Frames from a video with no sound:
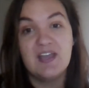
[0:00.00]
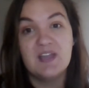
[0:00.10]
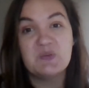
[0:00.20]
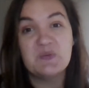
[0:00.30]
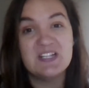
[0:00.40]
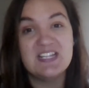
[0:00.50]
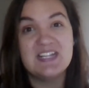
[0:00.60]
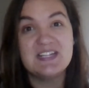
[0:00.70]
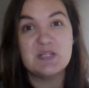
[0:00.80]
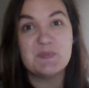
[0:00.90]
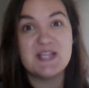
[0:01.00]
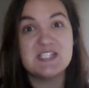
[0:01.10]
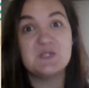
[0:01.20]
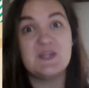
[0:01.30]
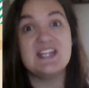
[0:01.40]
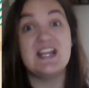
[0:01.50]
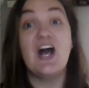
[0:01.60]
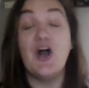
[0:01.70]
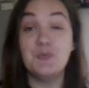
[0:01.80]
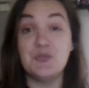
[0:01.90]
really the best way to
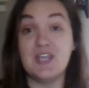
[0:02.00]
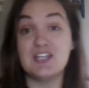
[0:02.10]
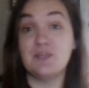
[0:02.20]
help you get